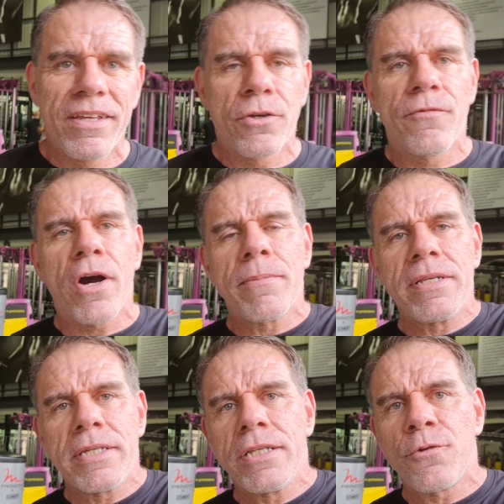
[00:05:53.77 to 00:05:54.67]
You're
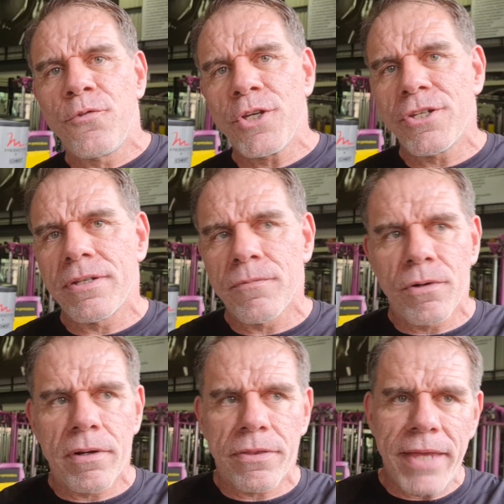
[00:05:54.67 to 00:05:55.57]
vitamin D deficient,
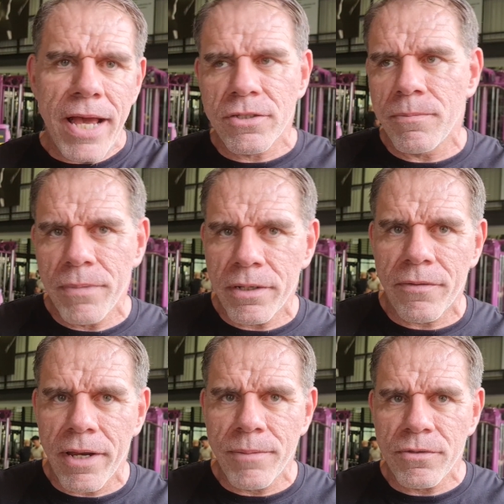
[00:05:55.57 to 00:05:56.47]
while 1,000
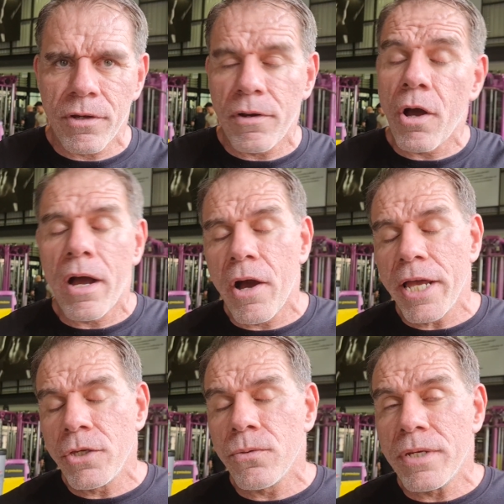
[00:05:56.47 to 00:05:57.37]
milligrams or
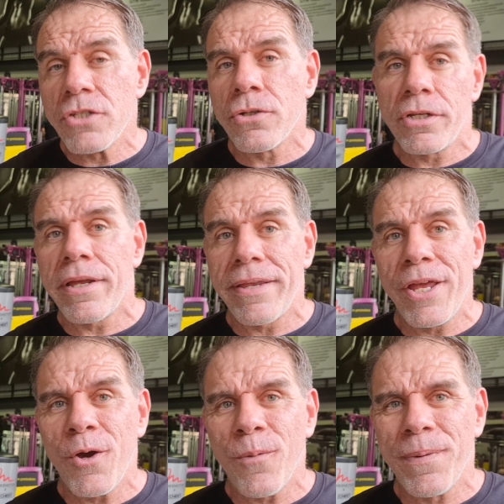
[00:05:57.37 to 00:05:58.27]
IU is not going to
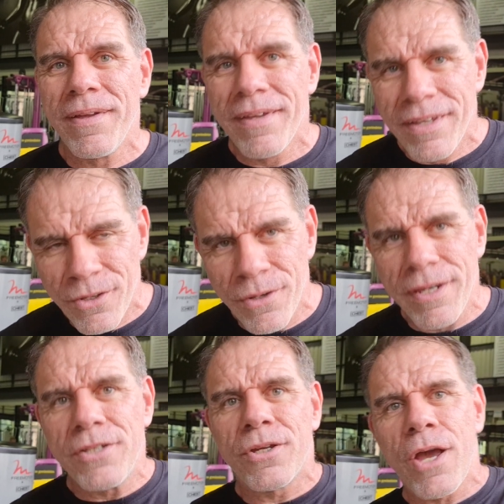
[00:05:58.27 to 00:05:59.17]
help. You
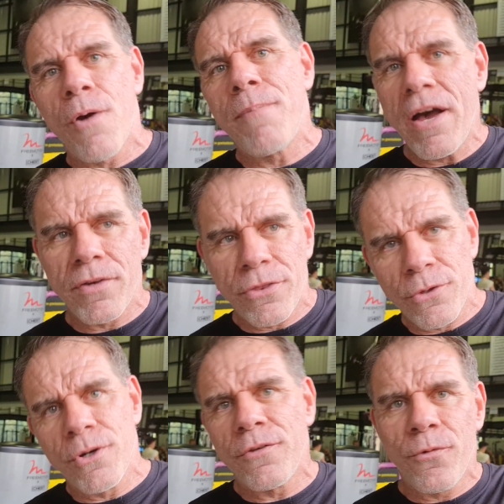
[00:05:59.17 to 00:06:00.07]
need to go above it,
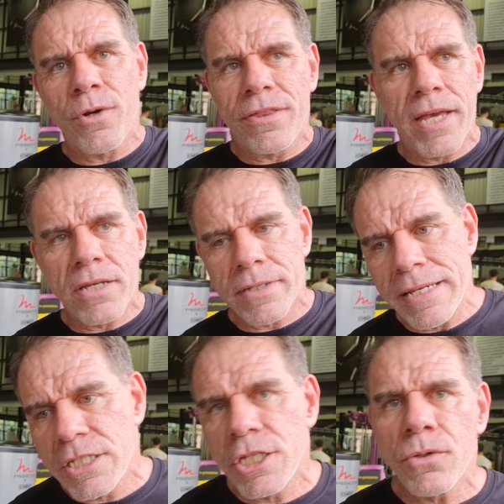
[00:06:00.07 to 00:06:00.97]
30, 40,000,
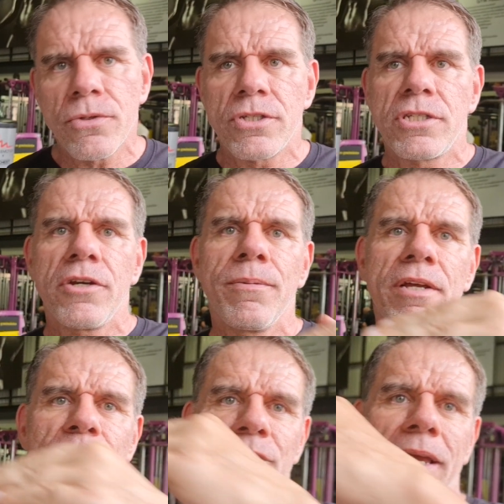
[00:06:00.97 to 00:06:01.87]
until the serum
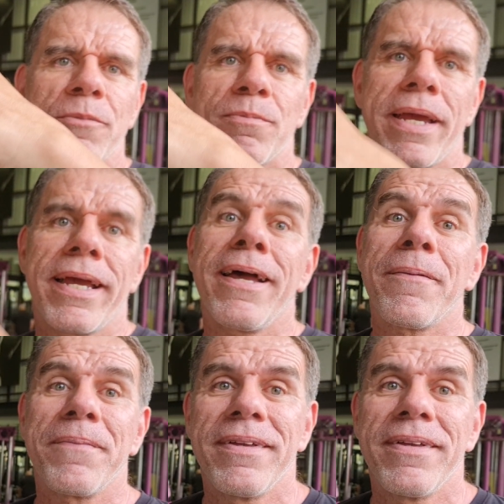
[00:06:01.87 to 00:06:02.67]
levels comes back up.